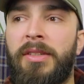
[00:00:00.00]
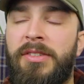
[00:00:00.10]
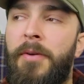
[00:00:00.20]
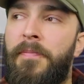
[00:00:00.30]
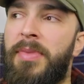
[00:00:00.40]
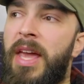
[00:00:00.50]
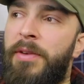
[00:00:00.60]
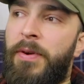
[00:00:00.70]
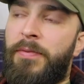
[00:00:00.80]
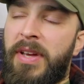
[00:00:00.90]
So,
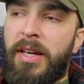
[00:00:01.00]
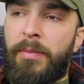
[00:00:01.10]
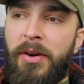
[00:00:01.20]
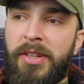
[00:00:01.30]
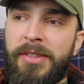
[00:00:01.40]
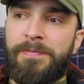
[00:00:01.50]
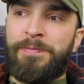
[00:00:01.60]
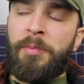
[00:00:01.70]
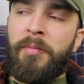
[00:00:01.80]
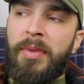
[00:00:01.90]
if we think about it,
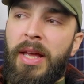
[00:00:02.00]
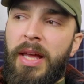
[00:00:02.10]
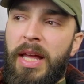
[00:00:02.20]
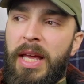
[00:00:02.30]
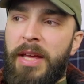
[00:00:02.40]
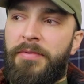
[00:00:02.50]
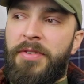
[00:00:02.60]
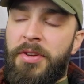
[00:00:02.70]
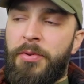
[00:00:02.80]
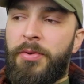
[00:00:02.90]
if
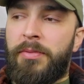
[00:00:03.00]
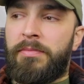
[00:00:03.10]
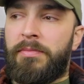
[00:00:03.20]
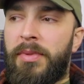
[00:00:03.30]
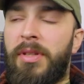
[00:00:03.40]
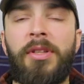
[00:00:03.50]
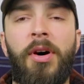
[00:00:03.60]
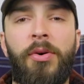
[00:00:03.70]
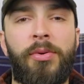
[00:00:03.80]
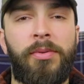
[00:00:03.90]
you
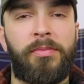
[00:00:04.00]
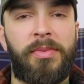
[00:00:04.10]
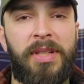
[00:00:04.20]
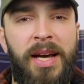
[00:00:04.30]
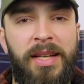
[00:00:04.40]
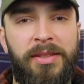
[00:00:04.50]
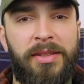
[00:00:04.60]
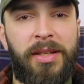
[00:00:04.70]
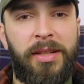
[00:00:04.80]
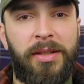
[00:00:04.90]
know that
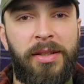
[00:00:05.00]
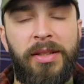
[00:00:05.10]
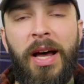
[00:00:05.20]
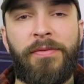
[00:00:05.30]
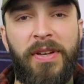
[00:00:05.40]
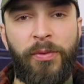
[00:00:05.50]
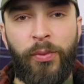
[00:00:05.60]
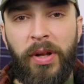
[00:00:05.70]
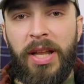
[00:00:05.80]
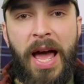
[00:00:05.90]
nothing
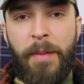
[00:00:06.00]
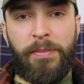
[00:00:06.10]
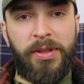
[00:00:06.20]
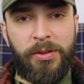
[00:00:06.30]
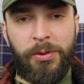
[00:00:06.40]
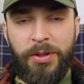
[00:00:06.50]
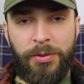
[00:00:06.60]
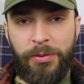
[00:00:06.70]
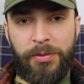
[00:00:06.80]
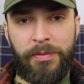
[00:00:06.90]
will happen to
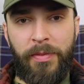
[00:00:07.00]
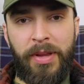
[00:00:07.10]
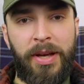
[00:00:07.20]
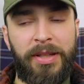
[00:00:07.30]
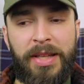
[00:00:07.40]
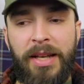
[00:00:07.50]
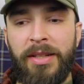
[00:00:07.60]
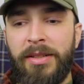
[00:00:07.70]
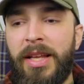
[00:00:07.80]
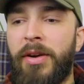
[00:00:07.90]
you, then
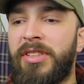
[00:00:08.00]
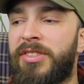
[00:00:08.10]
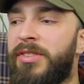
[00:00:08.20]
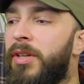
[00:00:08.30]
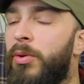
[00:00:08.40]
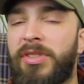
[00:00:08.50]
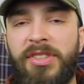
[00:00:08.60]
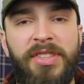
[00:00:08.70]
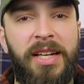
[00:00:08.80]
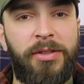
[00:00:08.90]
there is no
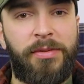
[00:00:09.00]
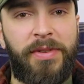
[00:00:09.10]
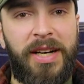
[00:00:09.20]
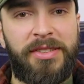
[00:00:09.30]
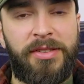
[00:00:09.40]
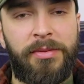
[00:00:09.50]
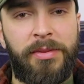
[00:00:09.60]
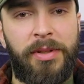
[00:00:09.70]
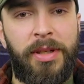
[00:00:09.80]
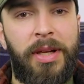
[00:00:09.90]
sacrifice
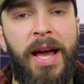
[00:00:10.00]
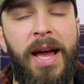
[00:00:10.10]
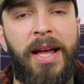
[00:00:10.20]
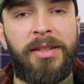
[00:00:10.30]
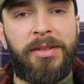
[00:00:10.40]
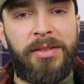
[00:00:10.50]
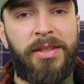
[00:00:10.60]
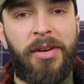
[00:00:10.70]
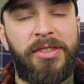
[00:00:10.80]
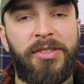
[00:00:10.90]
and
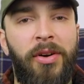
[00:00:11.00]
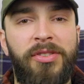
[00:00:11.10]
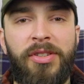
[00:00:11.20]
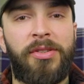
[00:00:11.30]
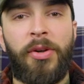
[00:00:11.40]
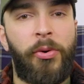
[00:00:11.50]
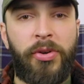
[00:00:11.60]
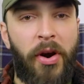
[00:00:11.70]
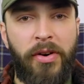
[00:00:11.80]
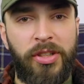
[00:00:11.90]
there is also no
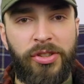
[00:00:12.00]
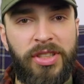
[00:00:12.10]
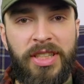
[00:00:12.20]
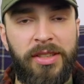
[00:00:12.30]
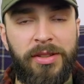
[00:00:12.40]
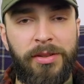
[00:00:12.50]
courage needed.